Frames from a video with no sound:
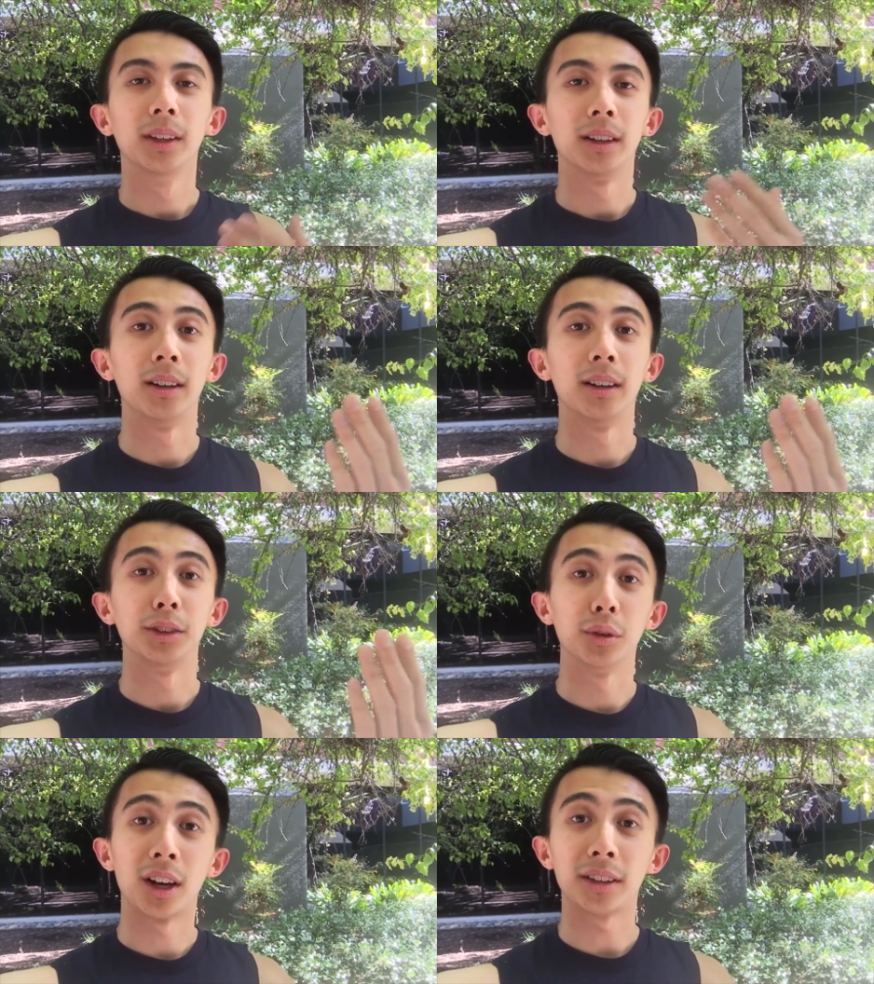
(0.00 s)
uh,
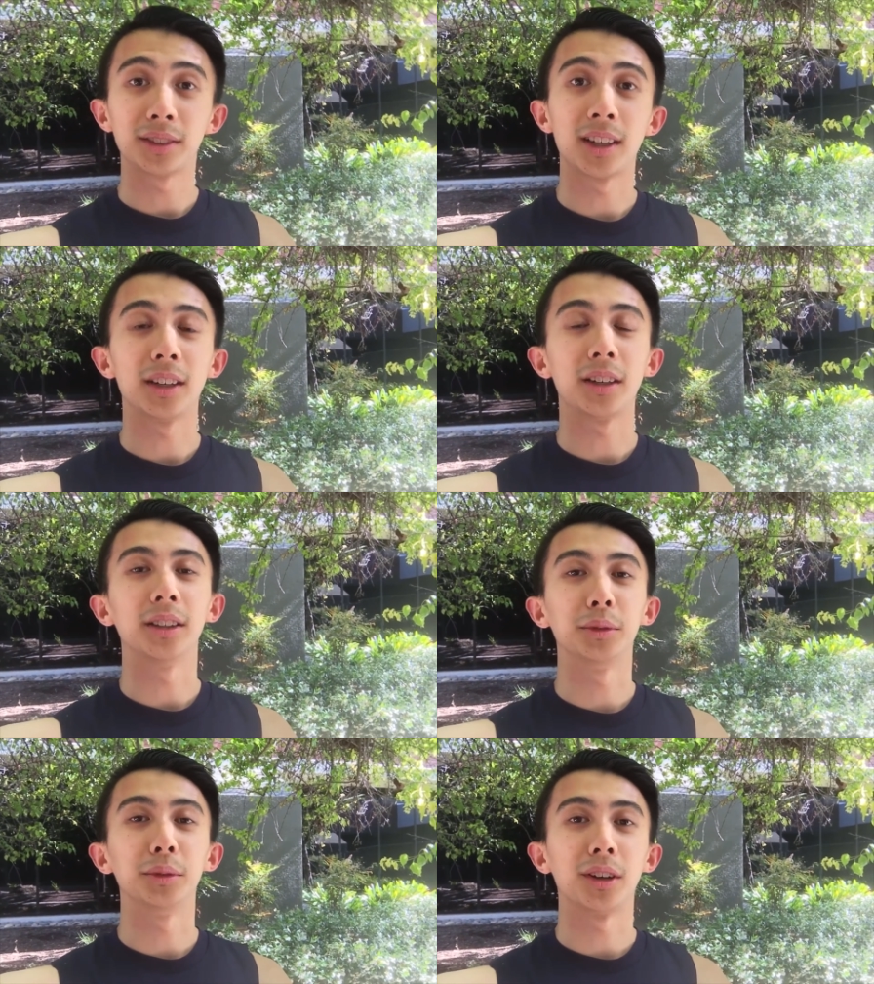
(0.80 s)
your lifestyle
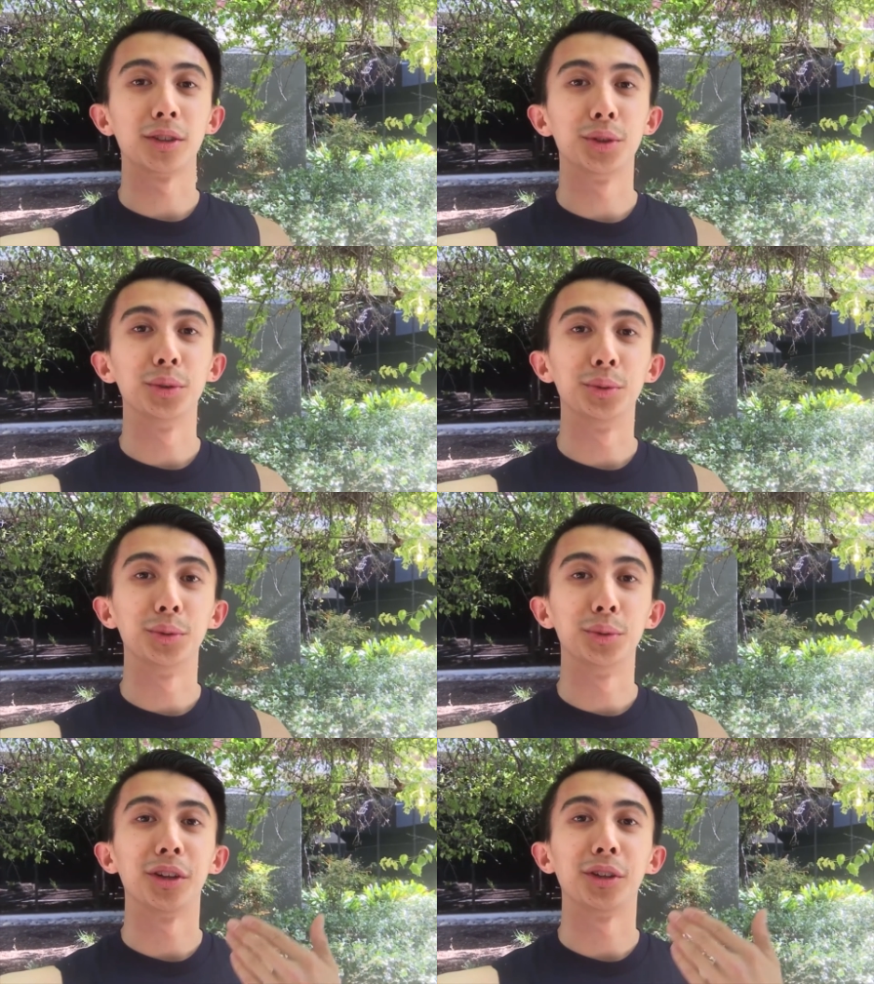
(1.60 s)
in regards to,
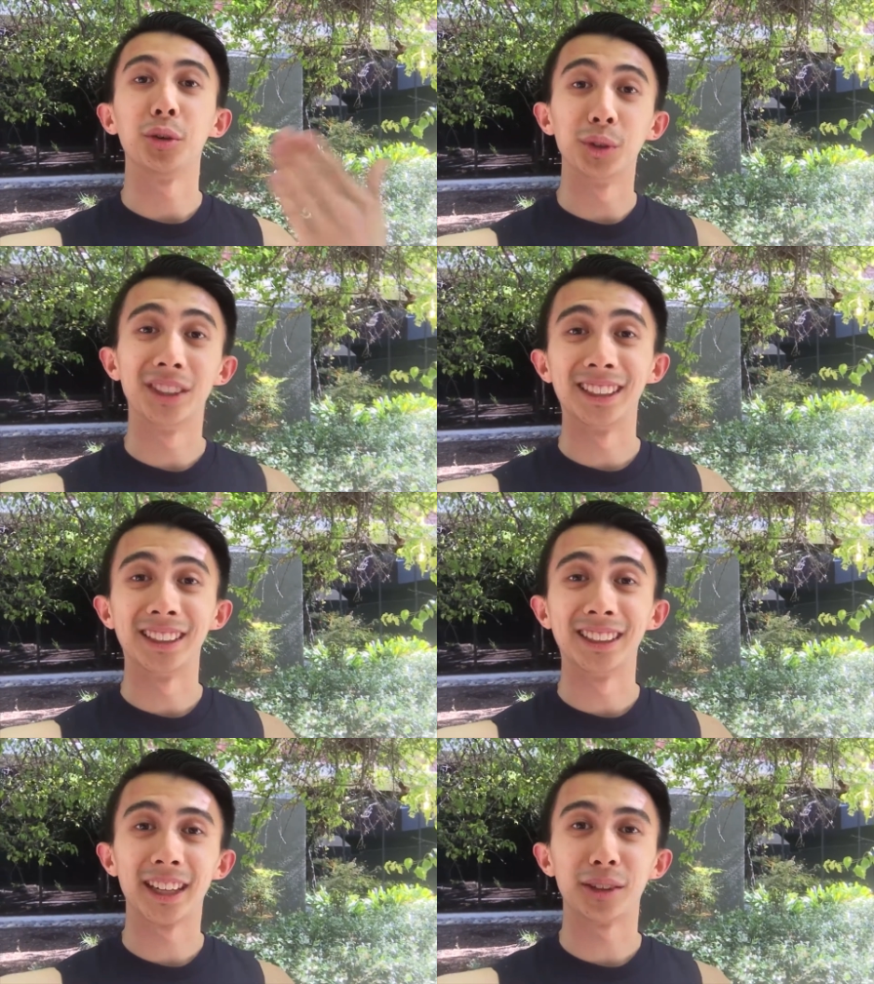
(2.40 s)
you know, you're always
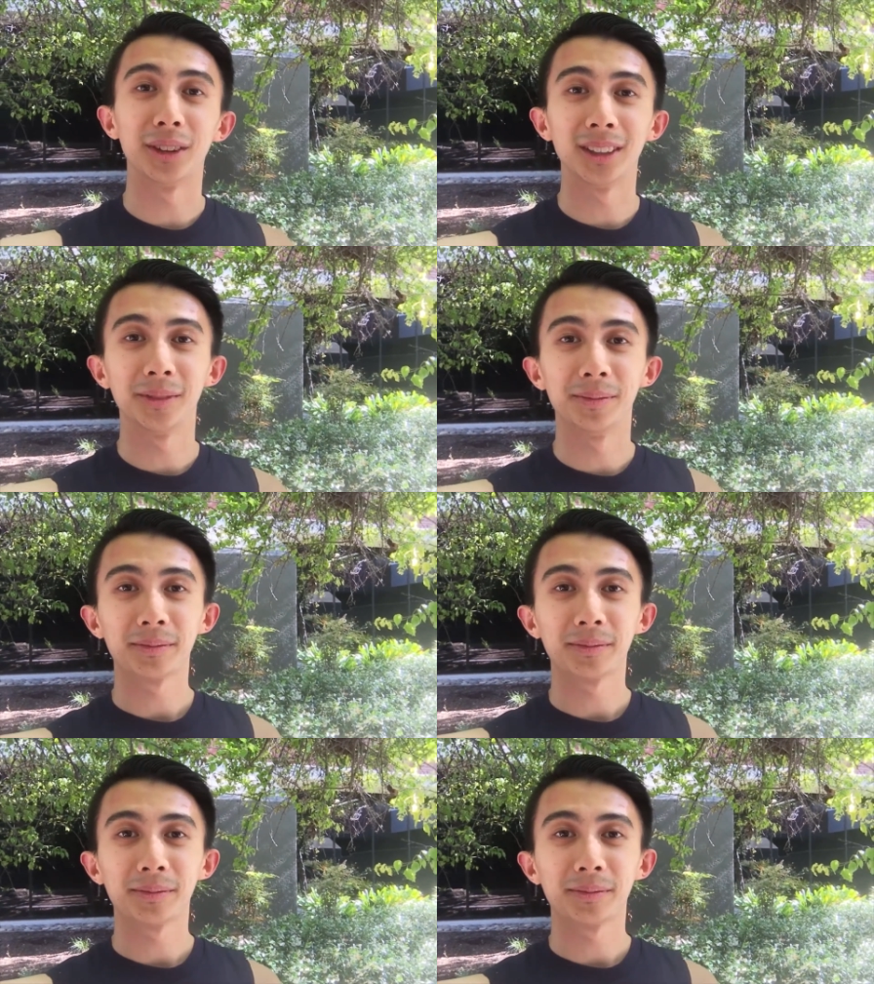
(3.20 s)
sitting down, right?